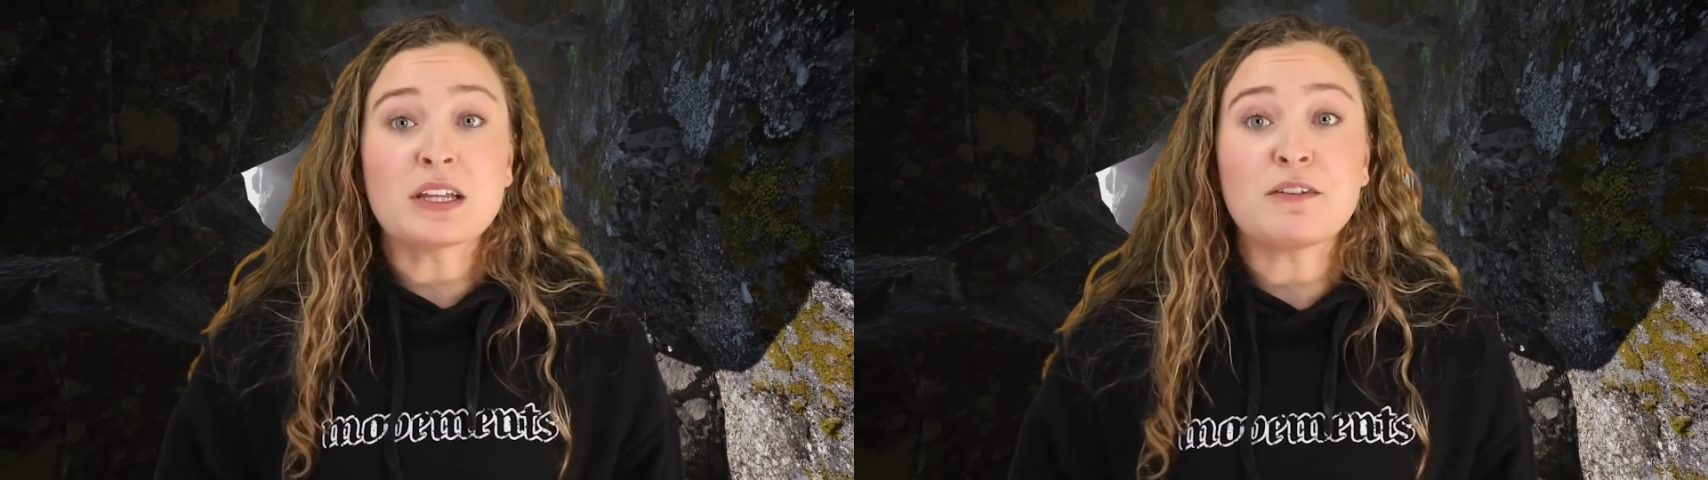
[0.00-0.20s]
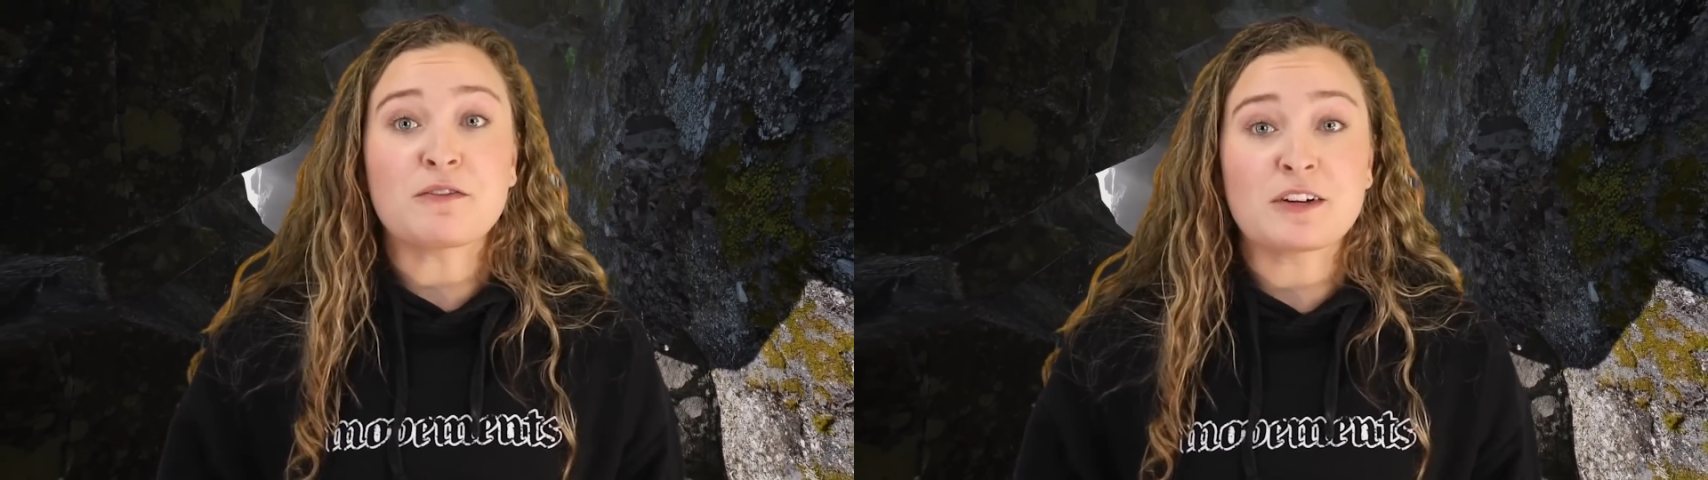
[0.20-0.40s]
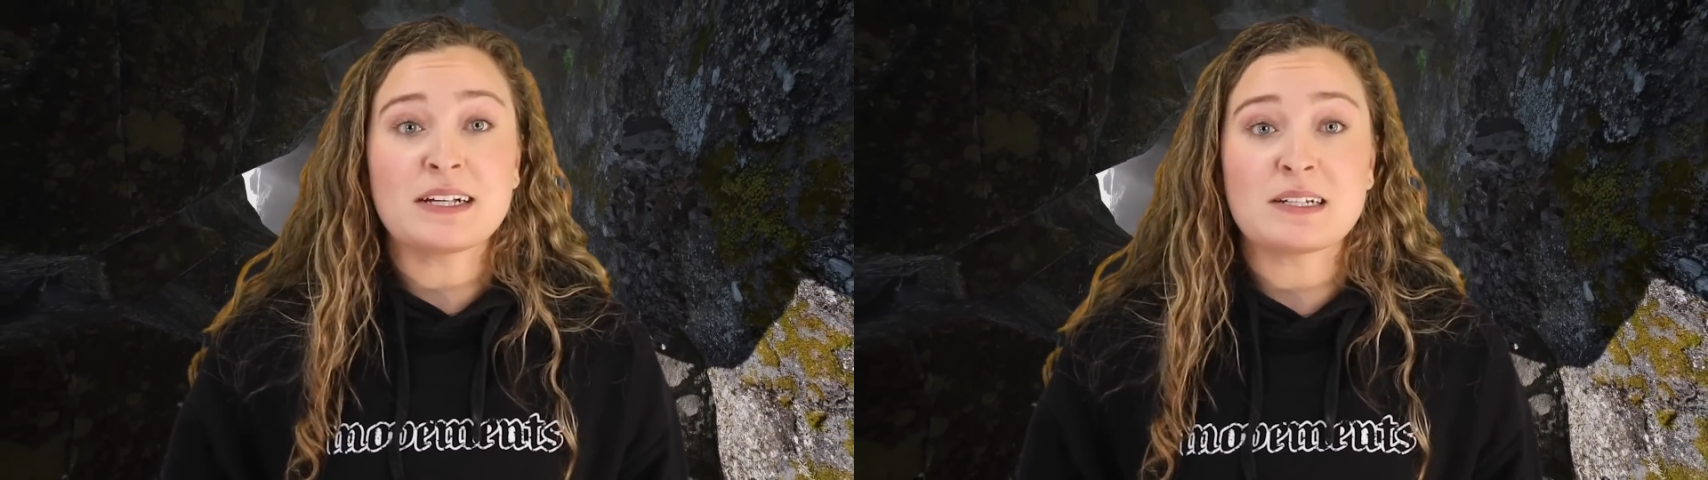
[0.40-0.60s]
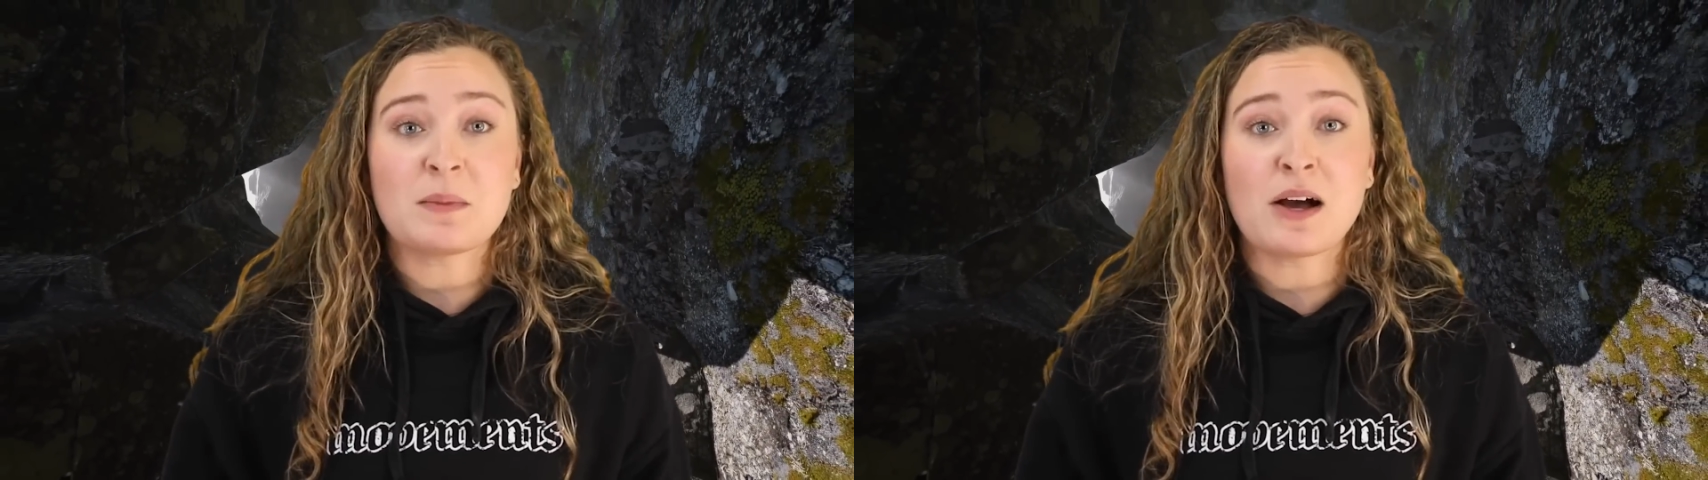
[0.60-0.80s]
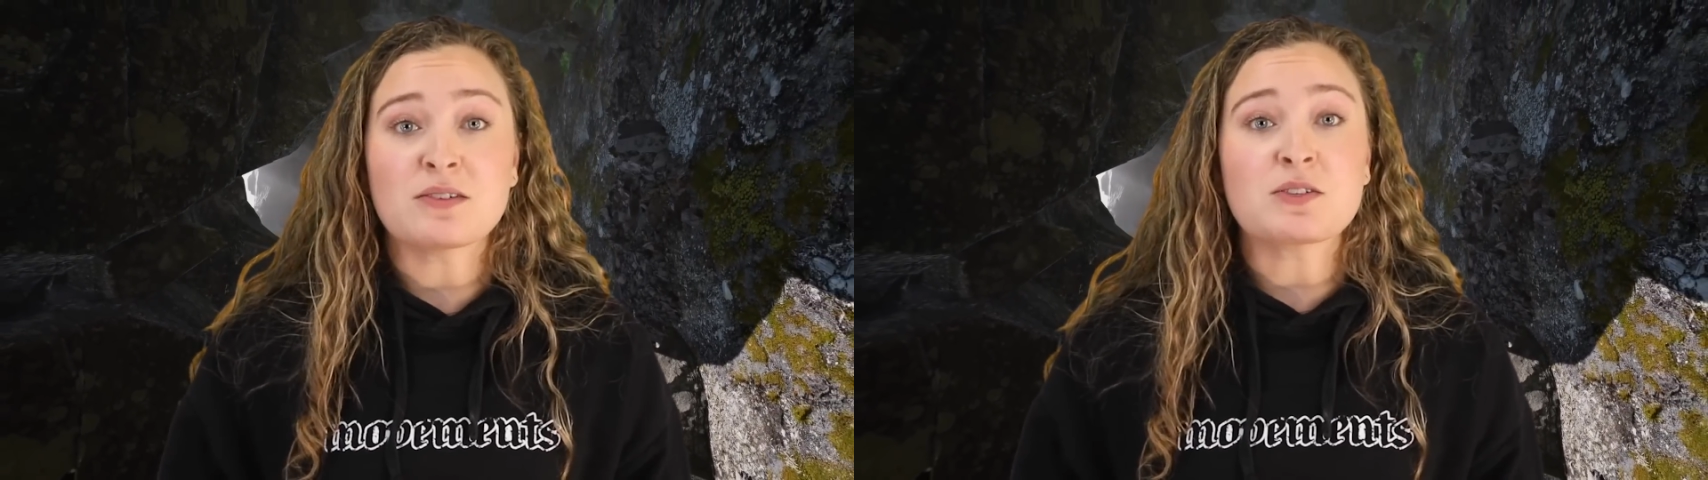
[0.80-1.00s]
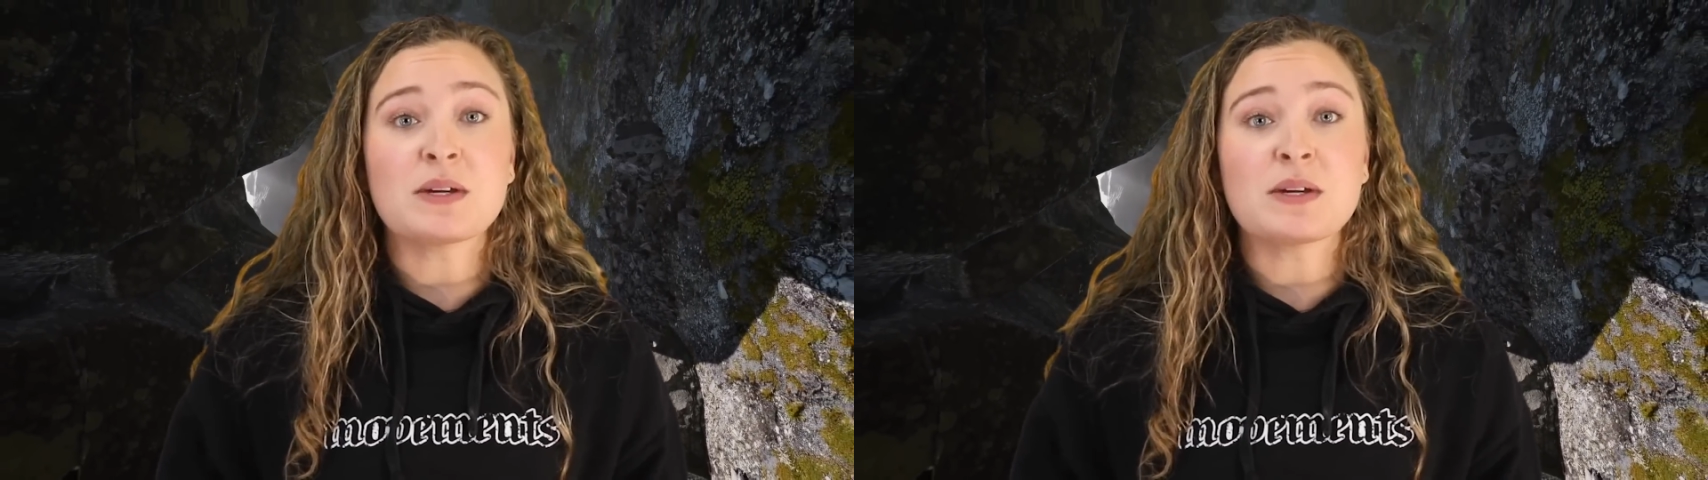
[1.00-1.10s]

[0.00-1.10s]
really freaked him out,